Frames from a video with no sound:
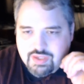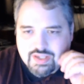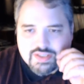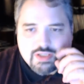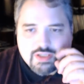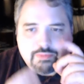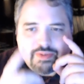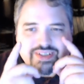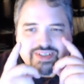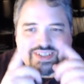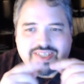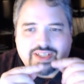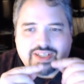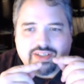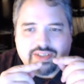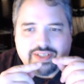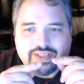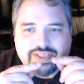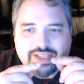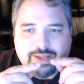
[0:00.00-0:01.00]
It's almost
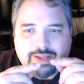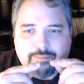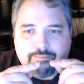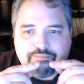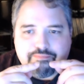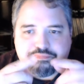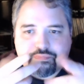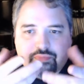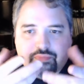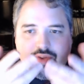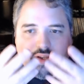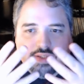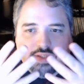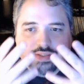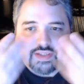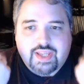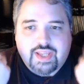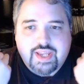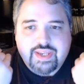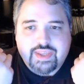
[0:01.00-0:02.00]
thick on the tip,
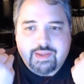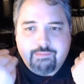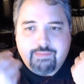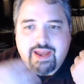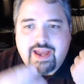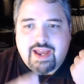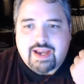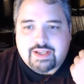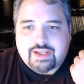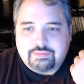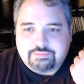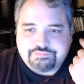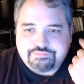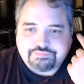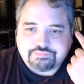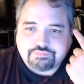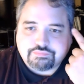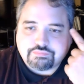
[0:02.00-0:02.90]
light in the back,